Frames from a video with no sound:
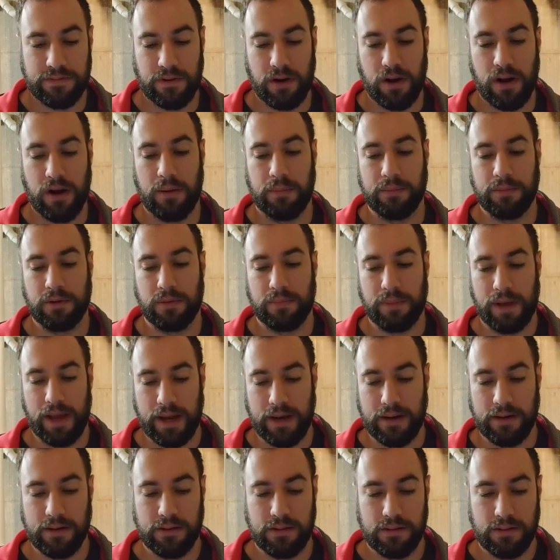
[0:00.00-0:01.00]
from your
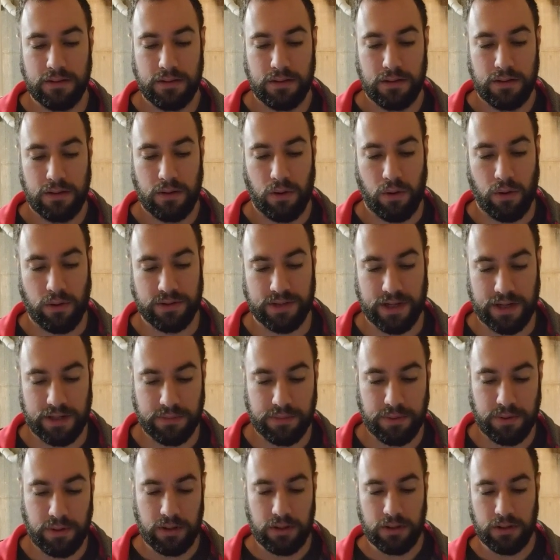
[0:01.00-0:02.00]
main
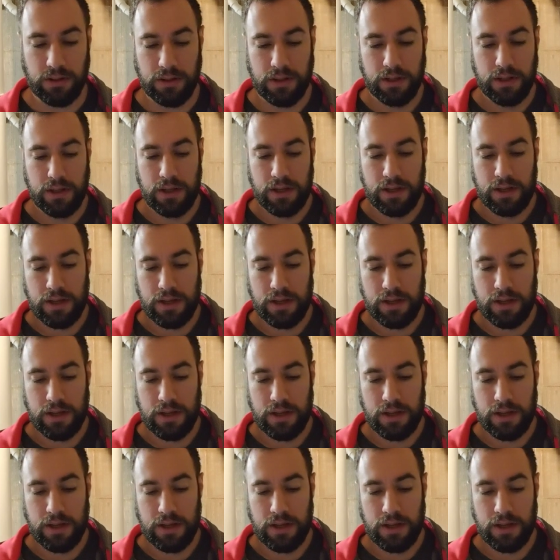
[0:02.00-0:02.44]
horizontal pull,